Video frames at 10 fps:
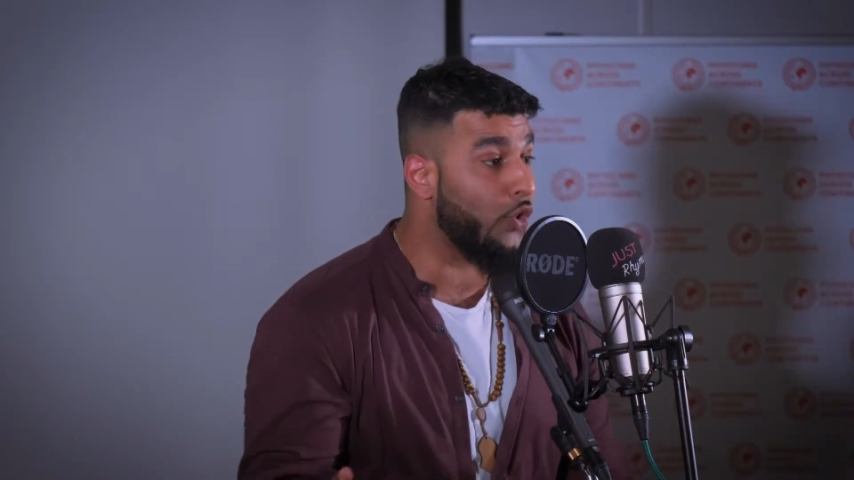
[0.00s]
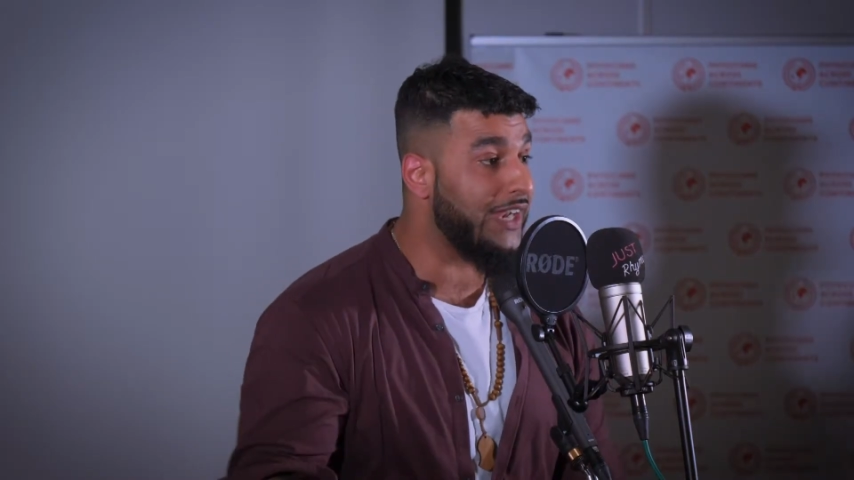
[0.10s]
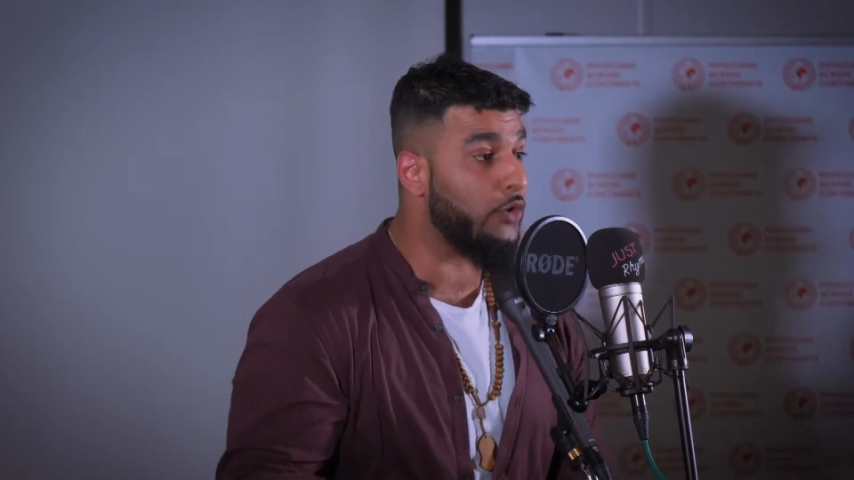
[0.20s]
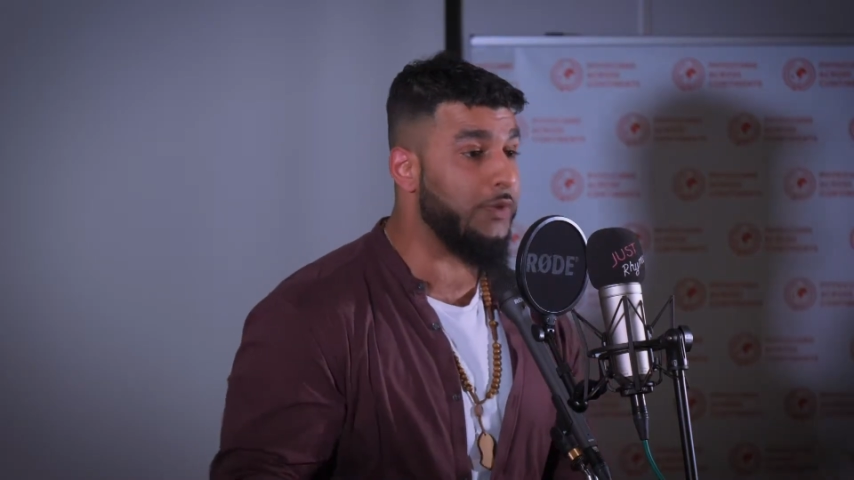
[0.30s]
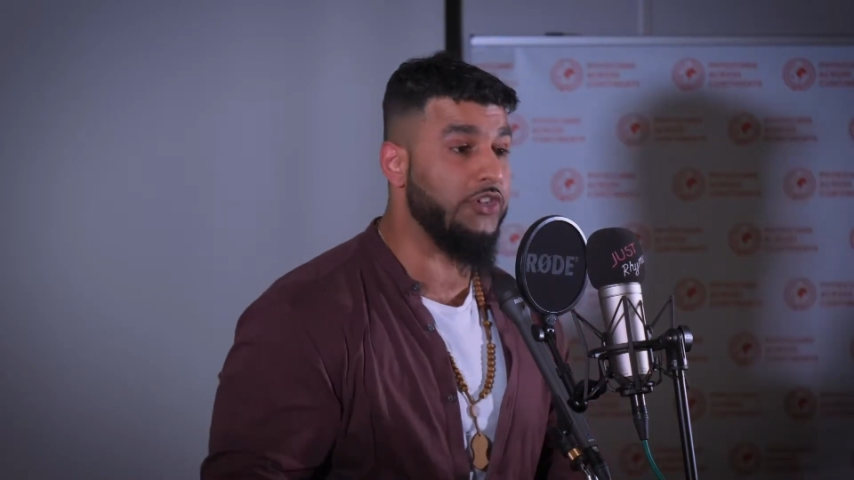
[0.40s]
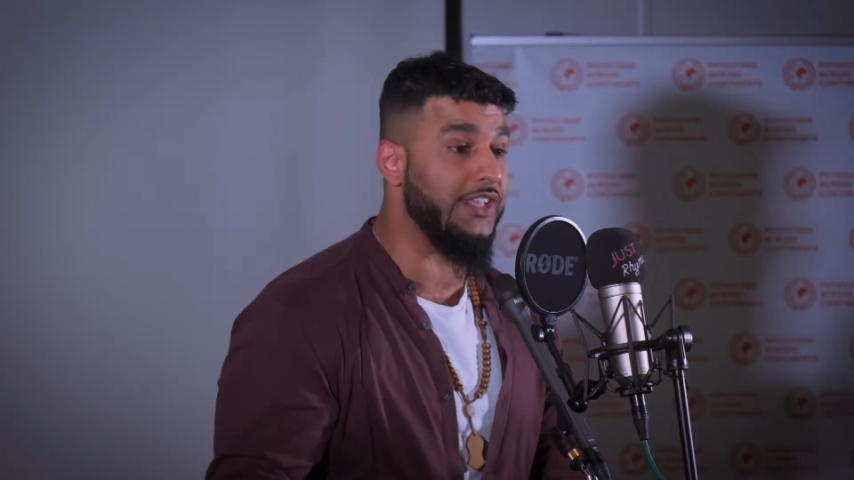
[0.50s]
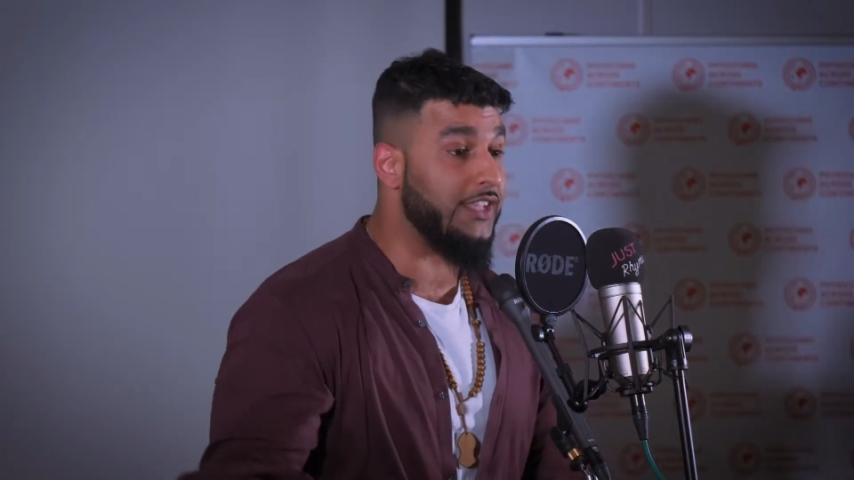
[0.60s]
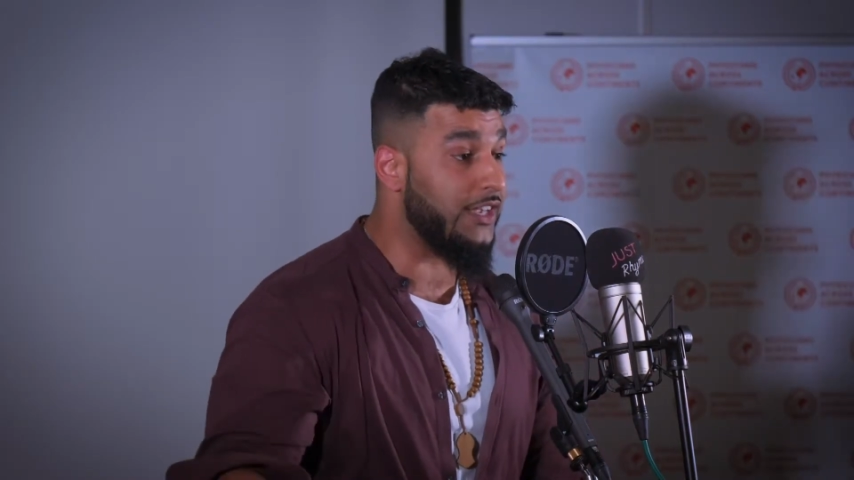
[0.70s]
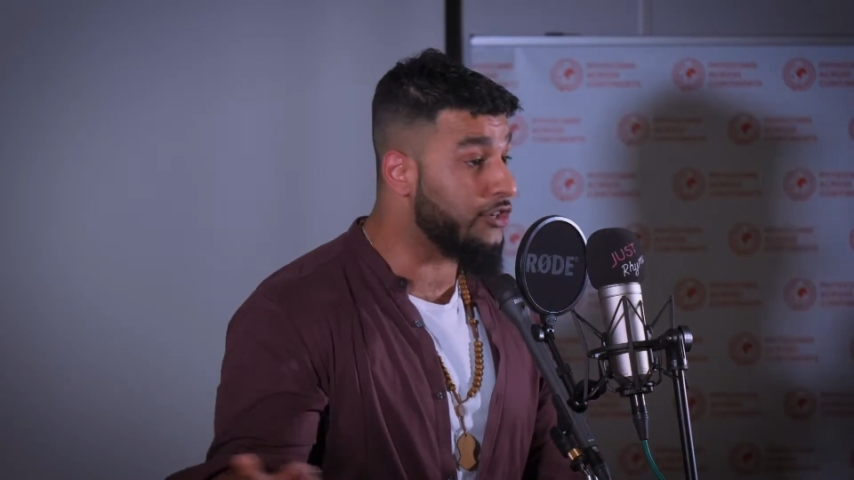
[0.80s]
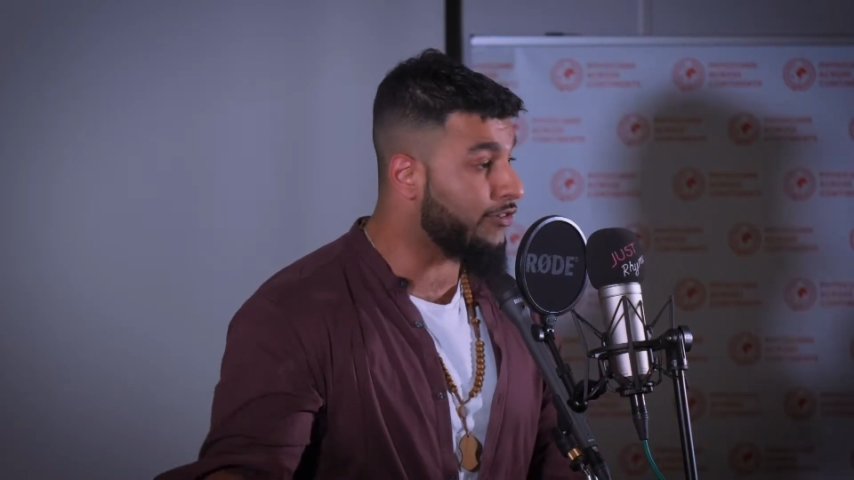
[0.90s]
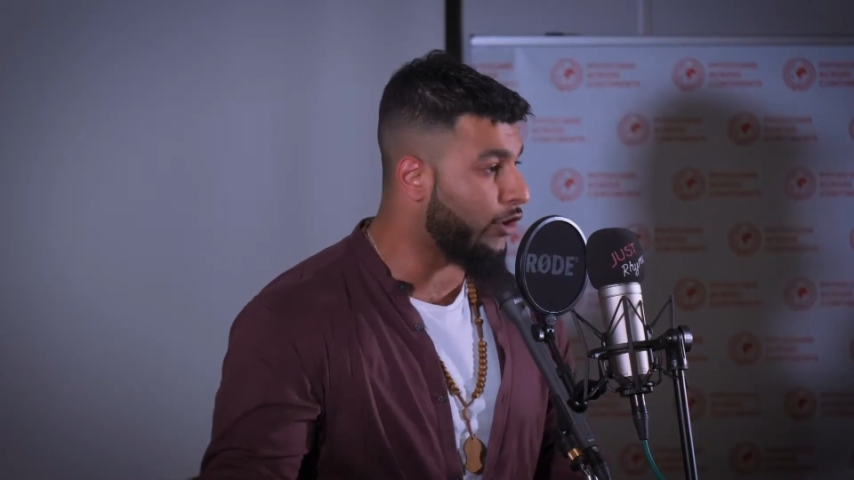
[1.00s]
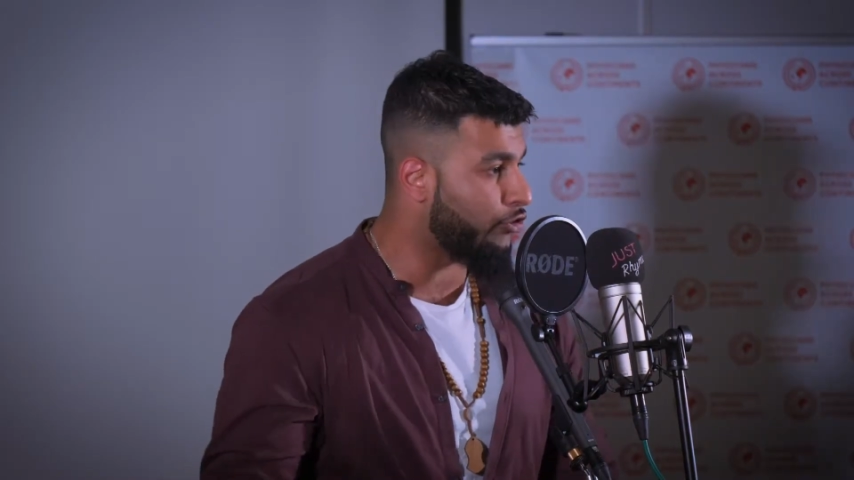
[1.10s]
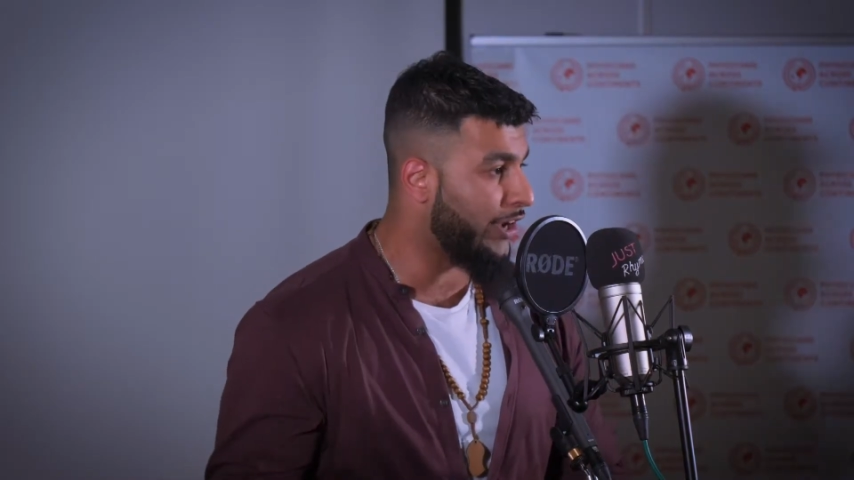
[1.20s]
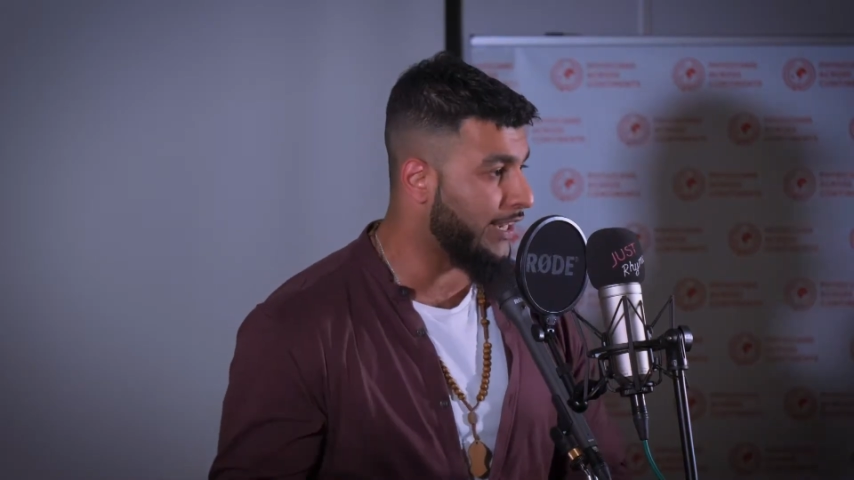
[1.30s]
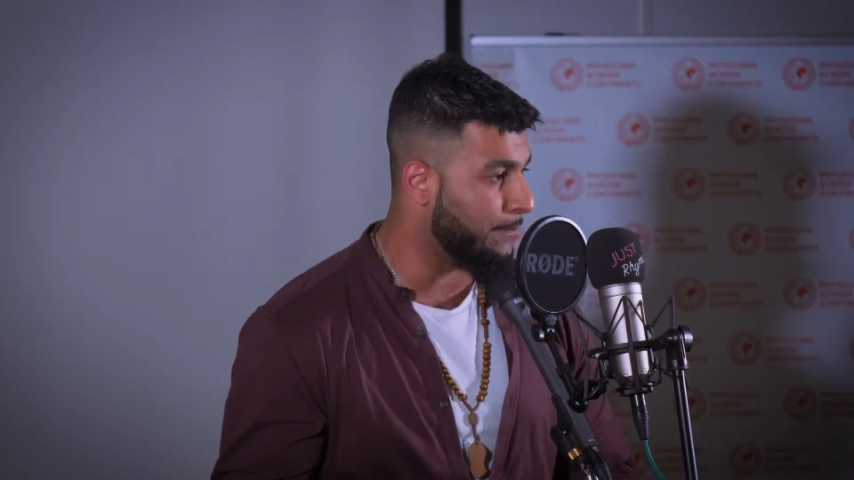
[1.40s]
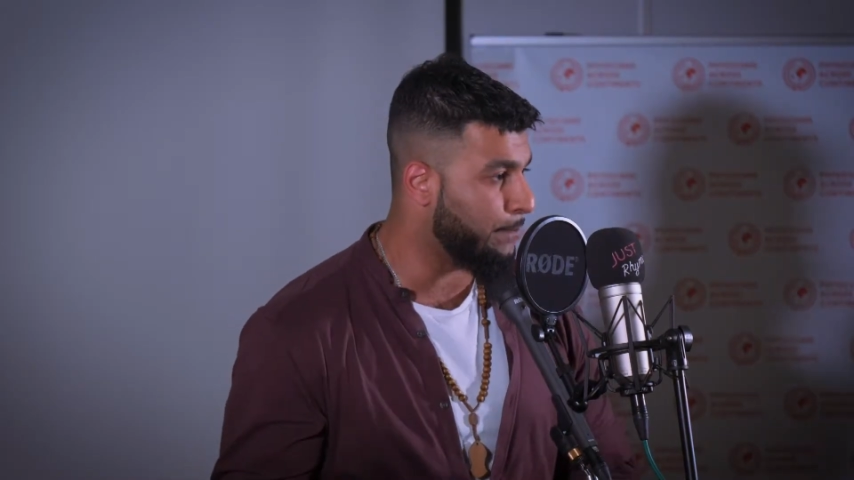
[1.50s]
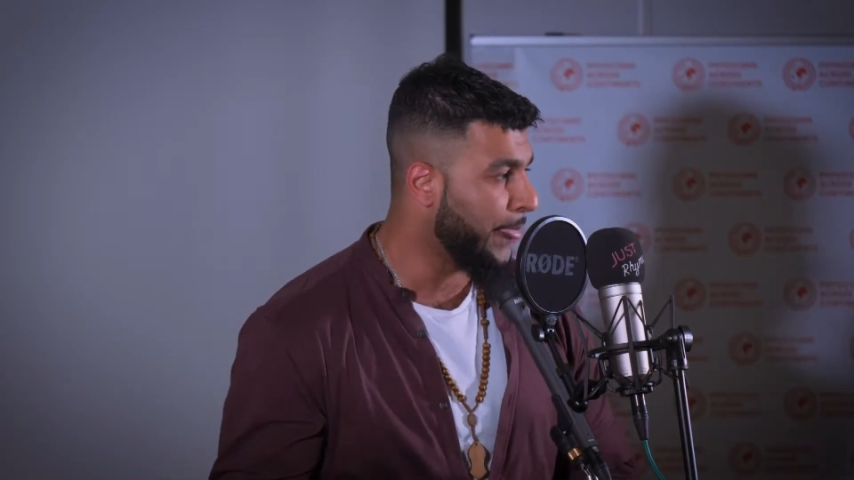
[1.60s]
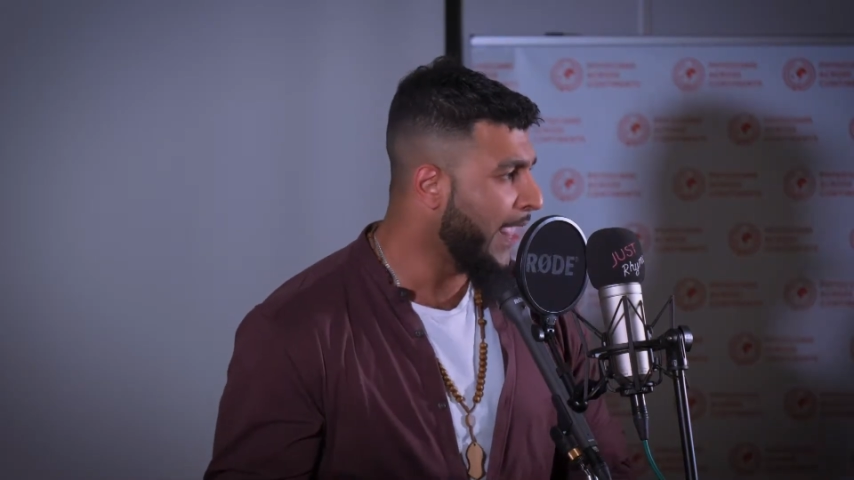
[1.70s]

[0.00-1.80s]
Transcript: loud when you're in the underground train.